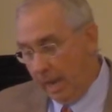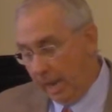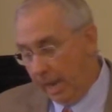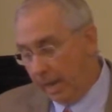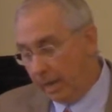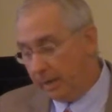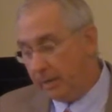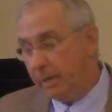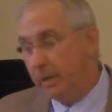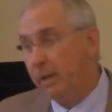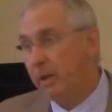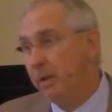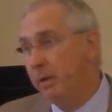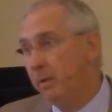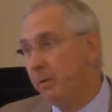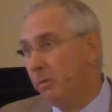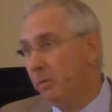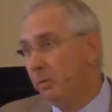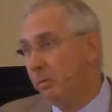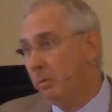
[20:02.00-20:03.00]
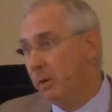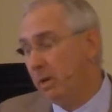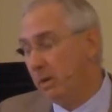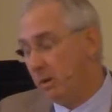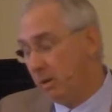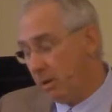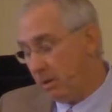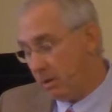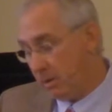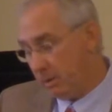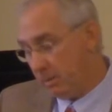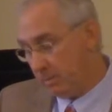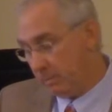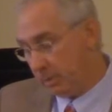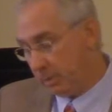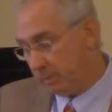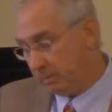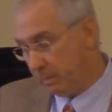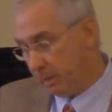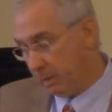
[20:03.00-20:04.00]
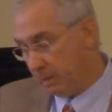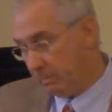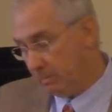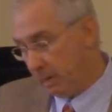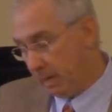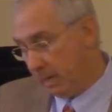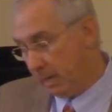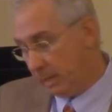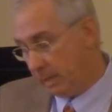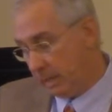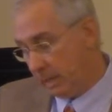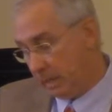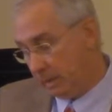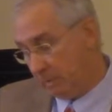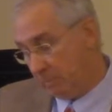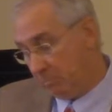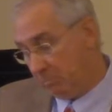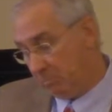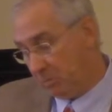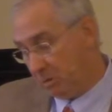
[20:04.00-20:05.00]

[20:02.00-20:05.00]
And we all must bear in mind that